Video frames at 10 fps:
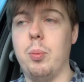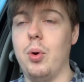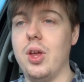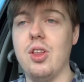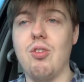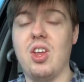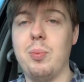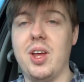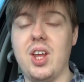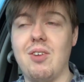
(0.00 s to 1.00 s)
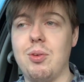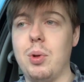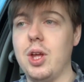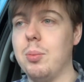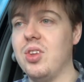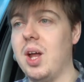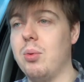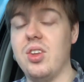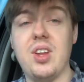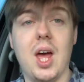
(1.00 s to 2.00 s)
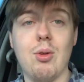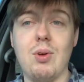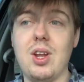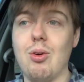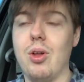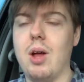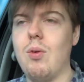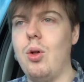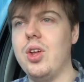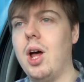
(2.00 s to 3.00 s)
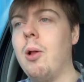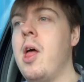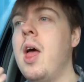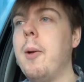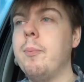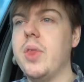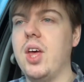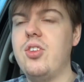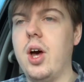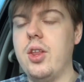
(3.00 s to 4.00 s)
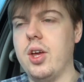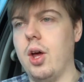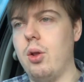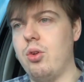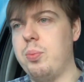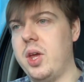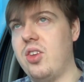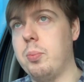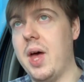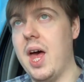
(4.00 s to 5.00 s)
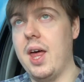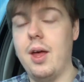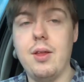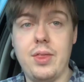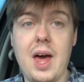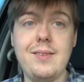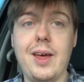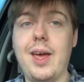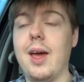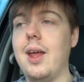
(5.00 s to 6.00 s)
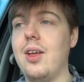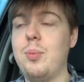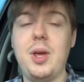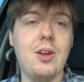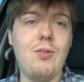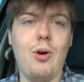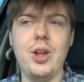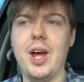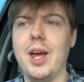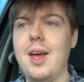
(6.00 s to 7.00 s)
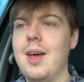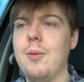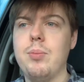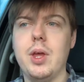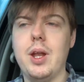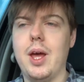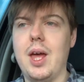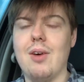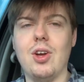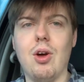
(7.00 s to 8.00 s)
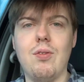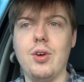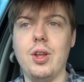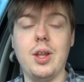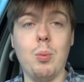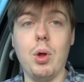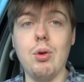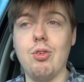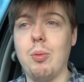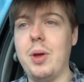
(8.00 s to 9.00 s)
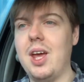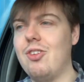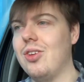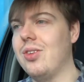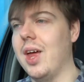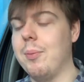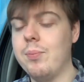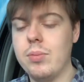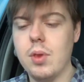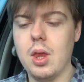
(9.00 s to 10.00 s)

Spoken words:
was The Boy in the Dress by David Williams, and that was the day I was reading all that Roald Dahl. I started The Girl Who Speaks Bear that day, and it has been a fortnight, and I haven't got further than 100 pages then.